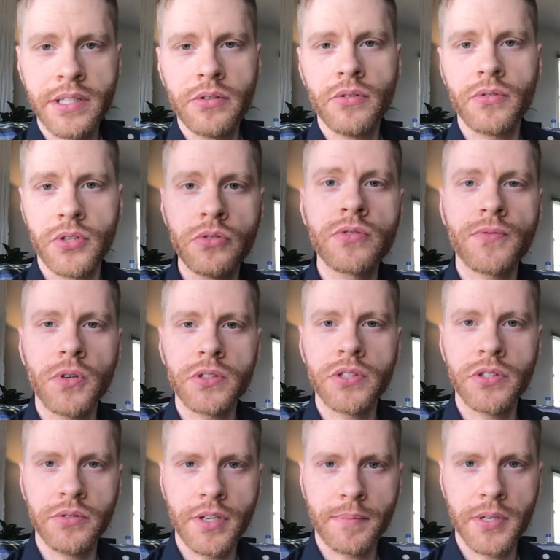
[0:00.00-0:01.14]
useful to
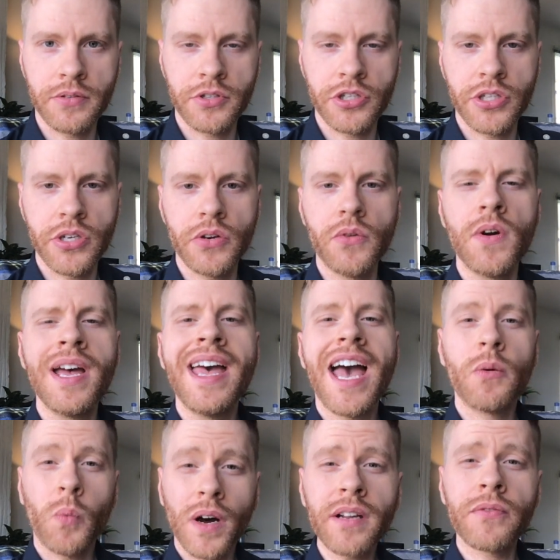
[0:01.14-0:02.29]
do WGU.
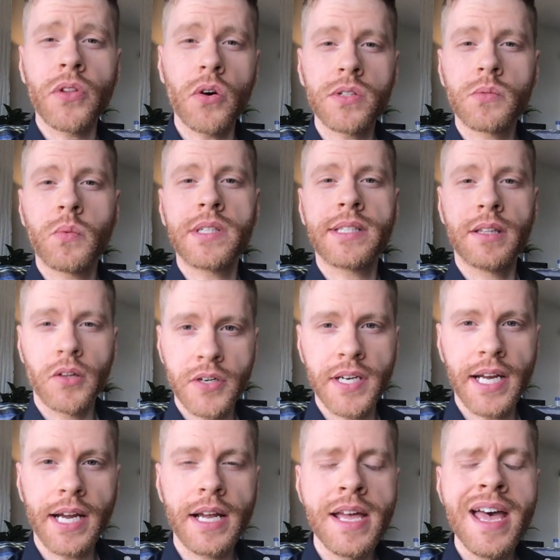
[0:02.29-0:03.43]
And one of those was learning.